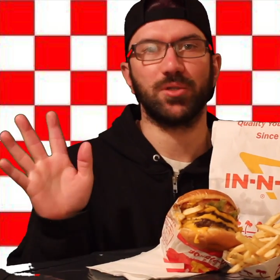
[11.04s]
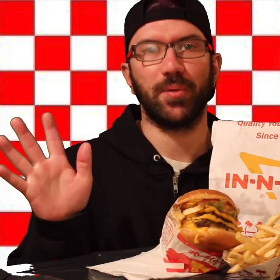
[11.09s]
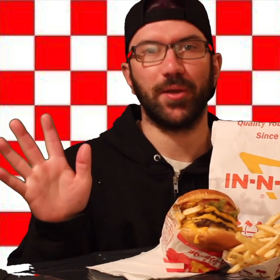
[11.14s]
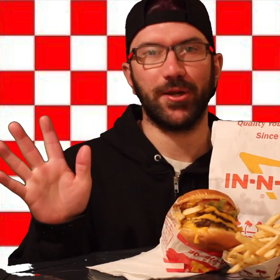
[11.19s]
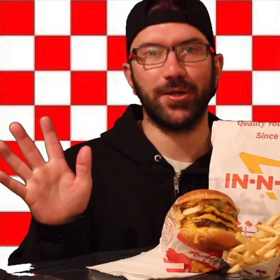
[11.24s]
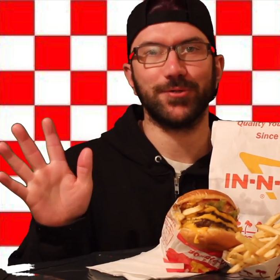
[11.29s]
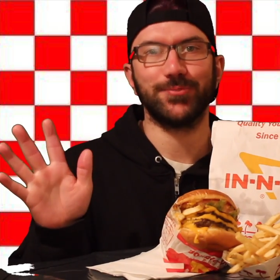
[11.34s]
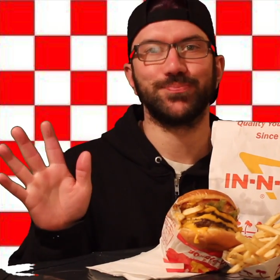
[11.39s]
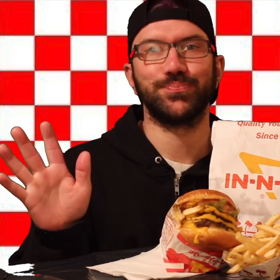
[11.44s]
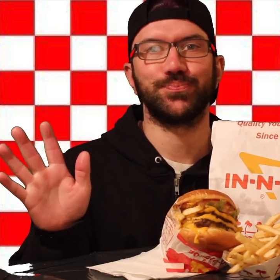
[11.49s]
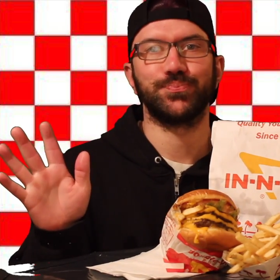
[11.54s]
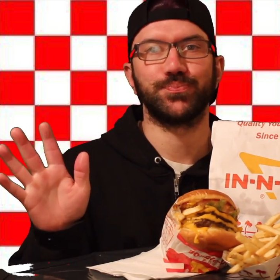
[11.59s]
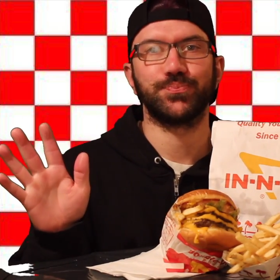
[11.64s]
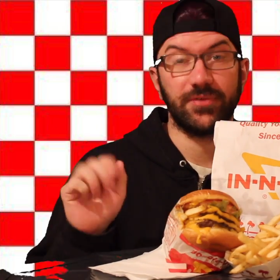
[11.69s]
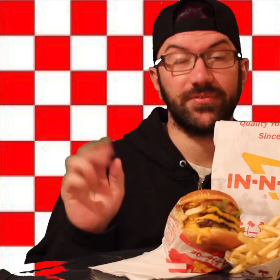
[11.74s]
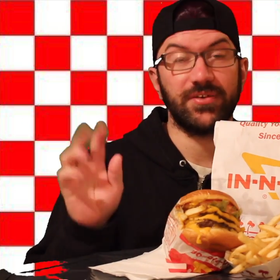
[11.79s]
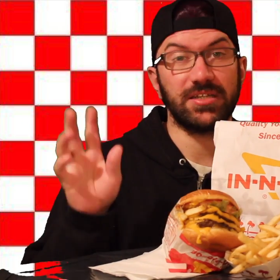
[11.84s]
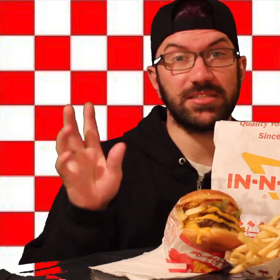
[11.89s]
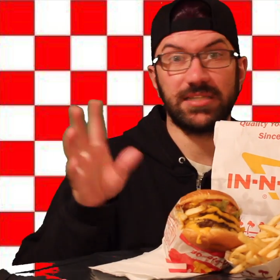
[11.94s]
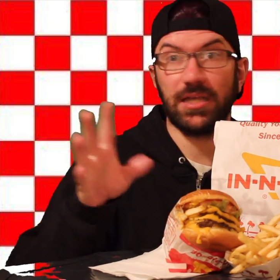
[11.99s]
tomato.
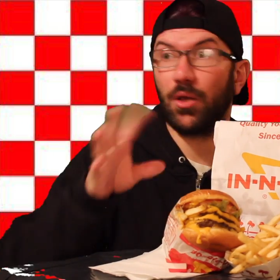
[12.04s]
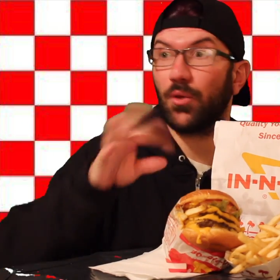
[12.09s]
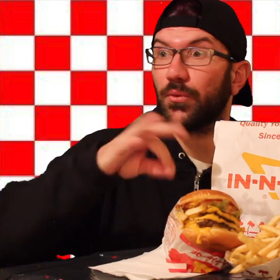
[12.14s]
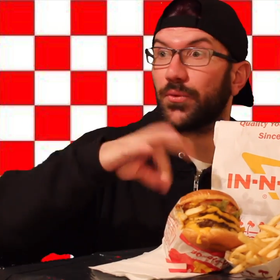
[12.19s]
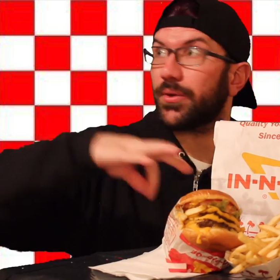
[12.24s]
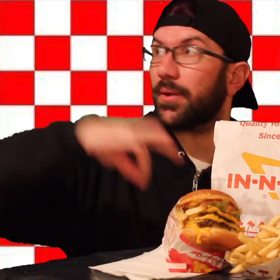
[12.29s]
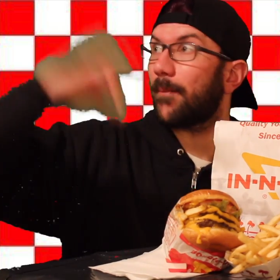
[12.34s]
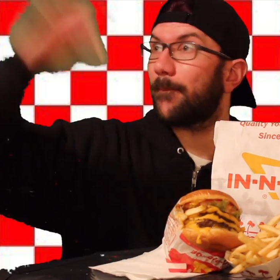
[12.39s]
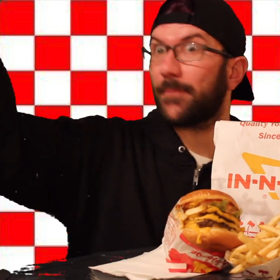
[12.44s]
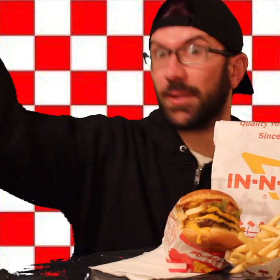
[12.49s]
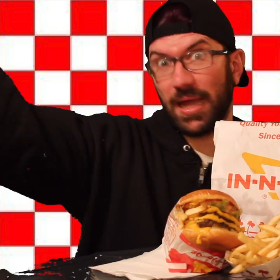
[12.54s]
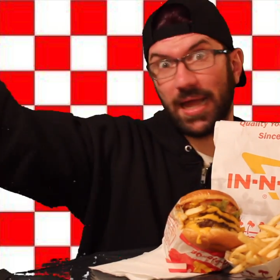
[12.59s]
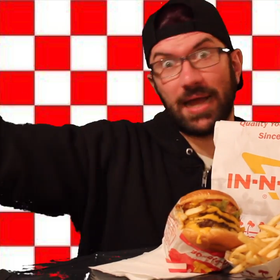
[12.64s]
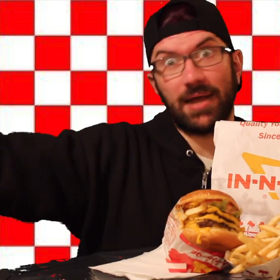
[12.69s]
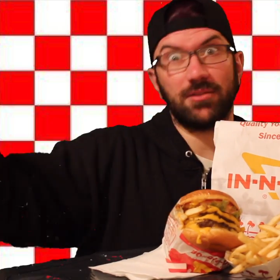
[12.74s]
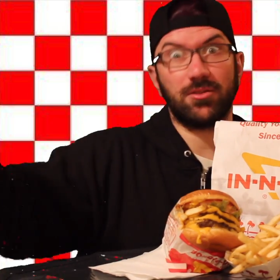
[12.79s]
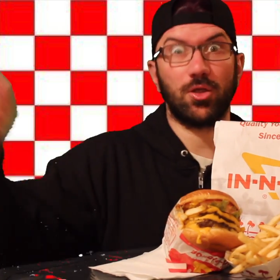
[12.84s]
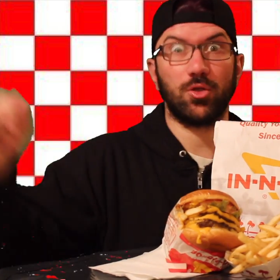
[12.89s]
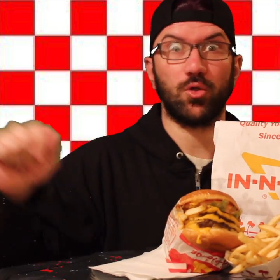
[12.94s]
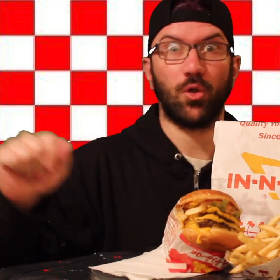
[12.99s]
If I see it,
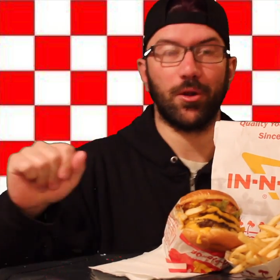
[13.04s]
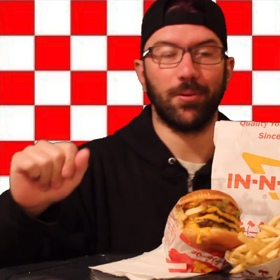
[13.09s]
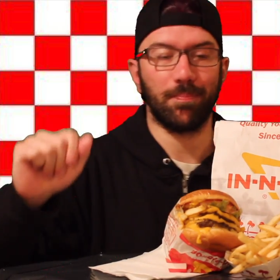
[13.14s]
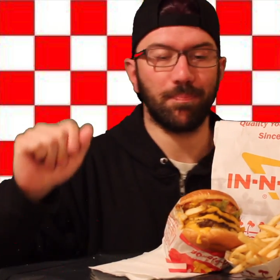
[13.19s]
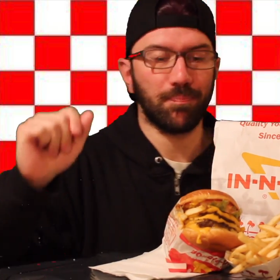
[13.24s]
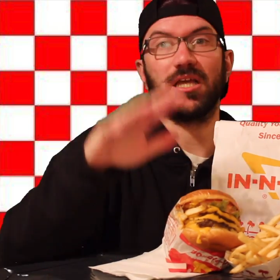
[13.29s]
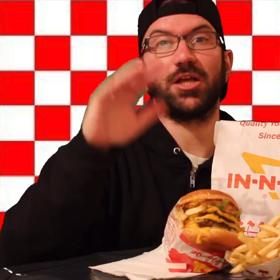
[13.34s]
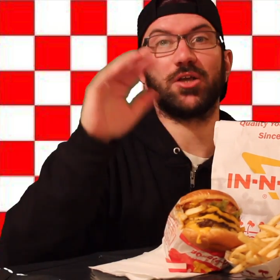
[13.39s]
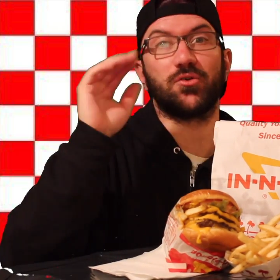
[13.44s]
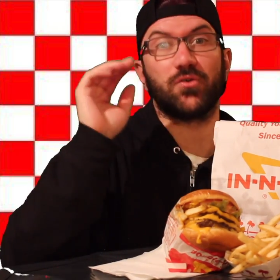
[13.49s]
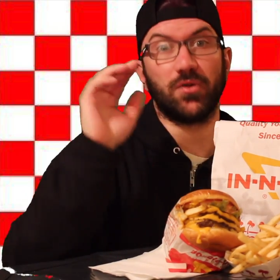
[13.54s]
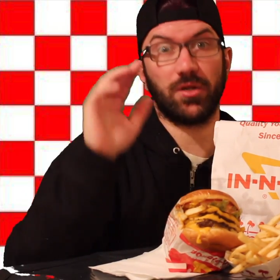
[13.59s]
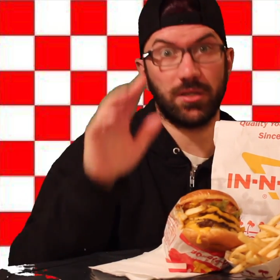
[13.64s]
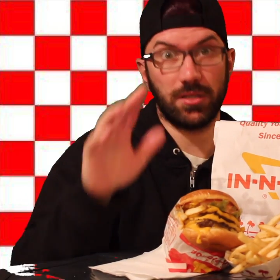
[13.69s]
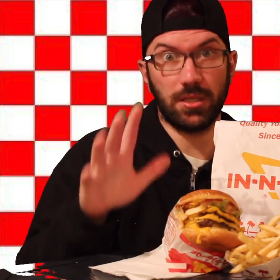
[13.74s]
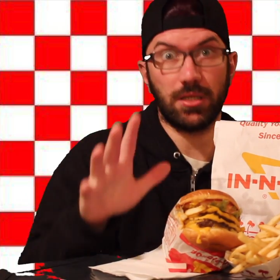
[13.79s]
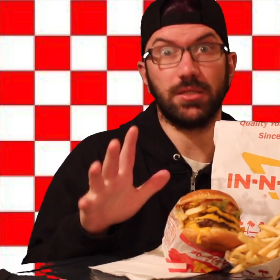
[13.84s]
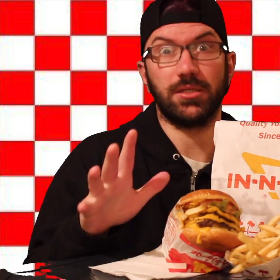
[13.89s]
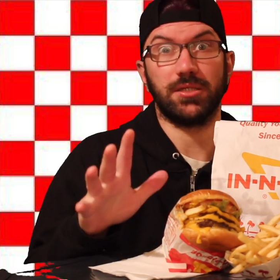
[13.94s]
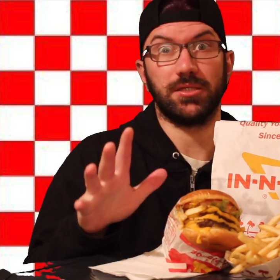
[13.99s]
out the door. And
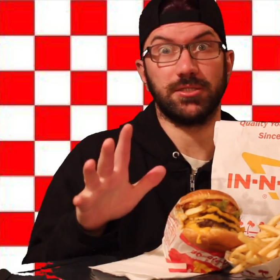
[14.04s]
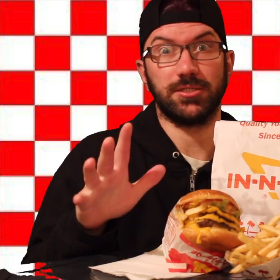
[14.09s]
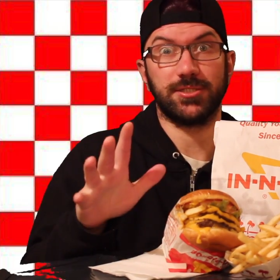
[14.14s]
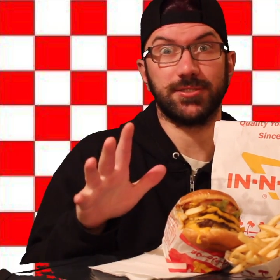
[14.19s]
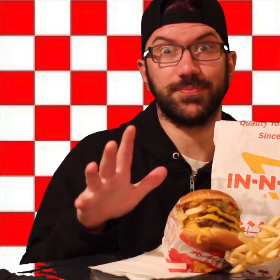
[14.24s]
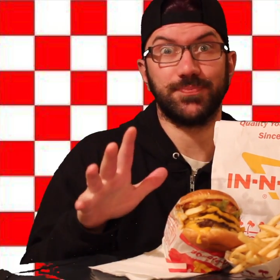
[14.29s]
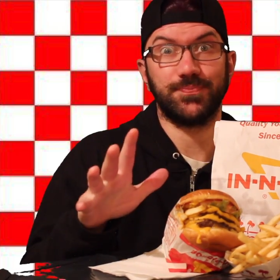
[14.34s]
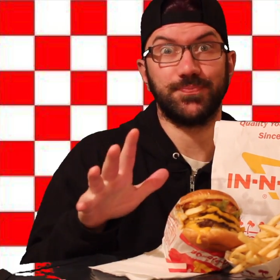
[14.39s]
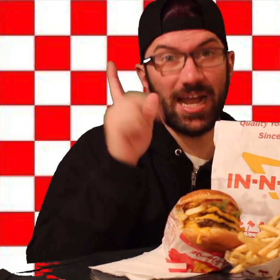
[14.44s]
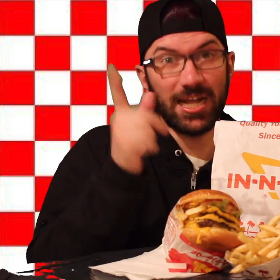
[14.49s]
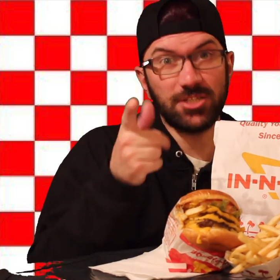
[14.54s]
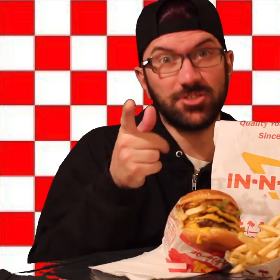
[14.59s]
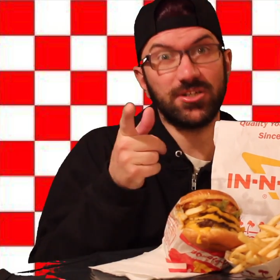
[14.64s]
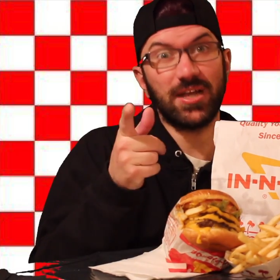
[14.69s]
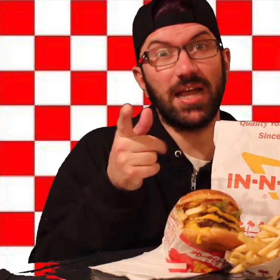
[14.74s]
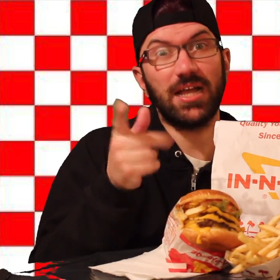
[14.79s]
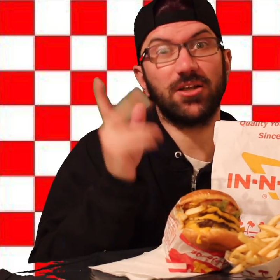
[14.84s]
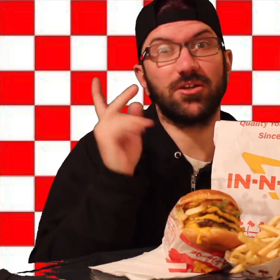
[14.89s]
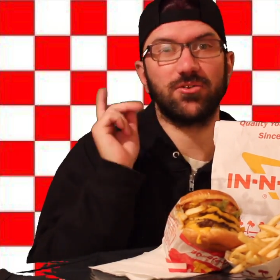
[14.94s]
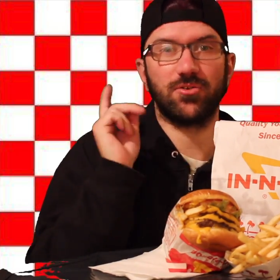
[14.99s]
grilled onions. I
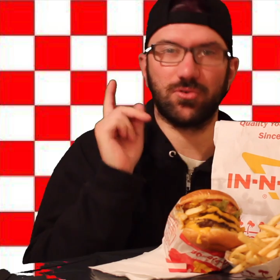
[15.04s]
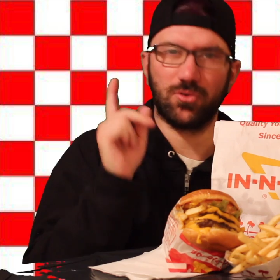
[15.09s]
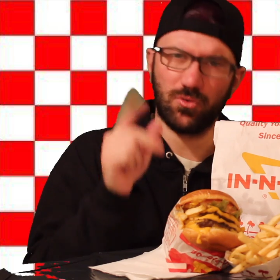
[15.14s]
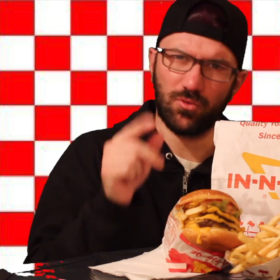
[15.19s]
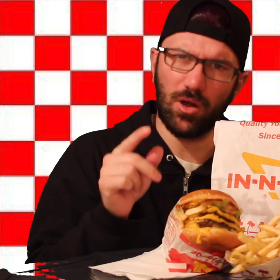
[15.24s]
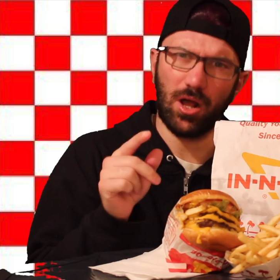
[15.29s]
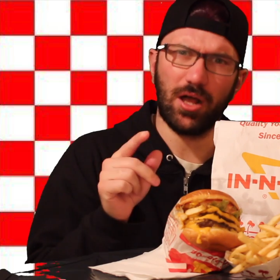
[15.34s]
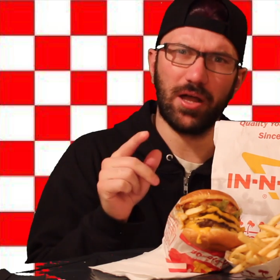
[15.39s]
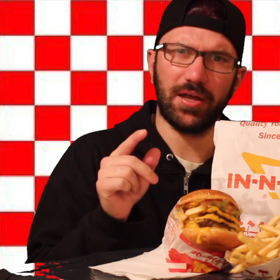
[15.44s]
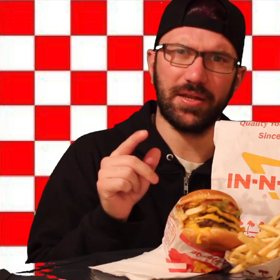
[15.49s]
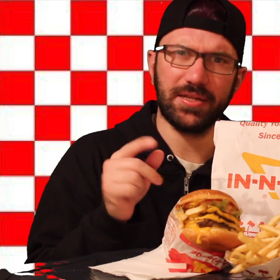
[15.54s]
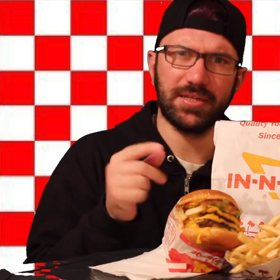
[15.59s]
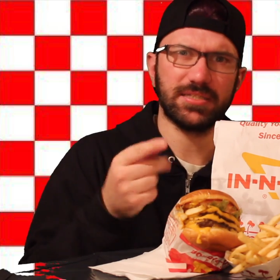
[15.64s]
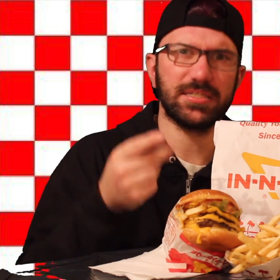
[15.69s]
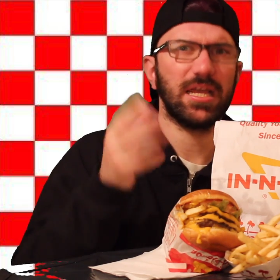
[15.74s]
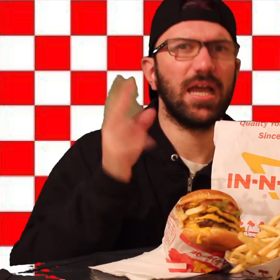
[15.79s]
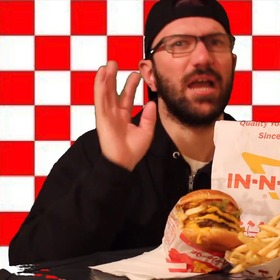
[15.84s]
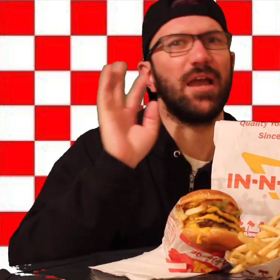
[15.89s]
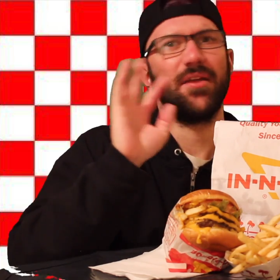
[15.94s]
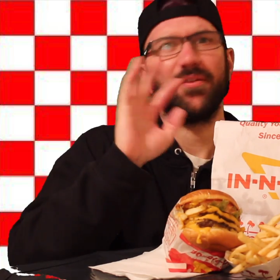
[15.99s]
tried raw
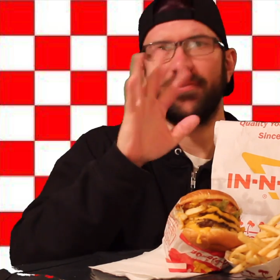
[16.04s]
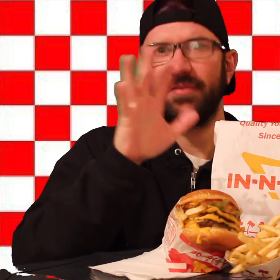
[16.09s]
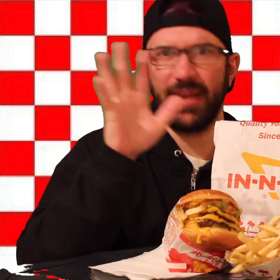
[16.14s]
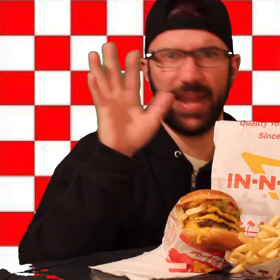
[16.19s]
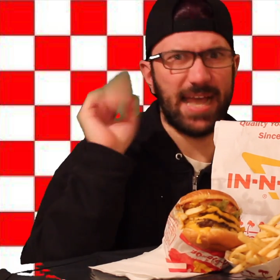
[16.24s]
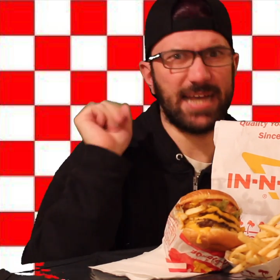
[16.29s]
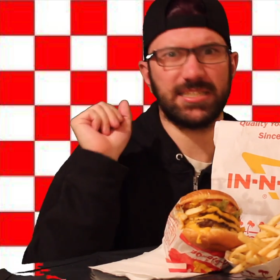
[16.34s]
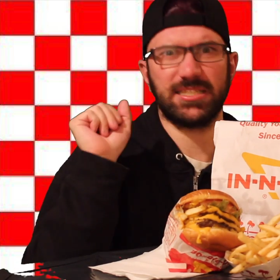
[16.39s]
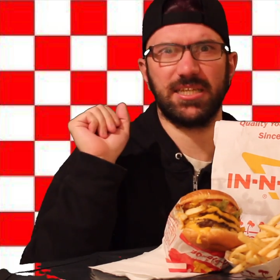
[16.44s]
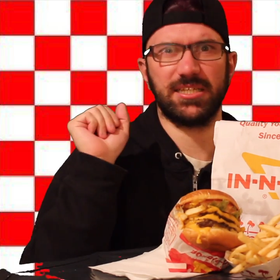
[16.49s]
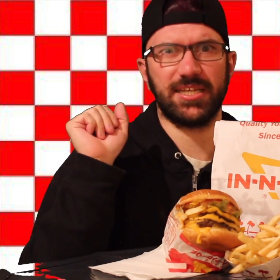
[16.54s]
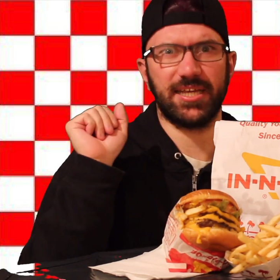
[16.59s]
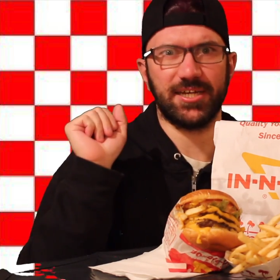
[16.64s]
onions, nasty as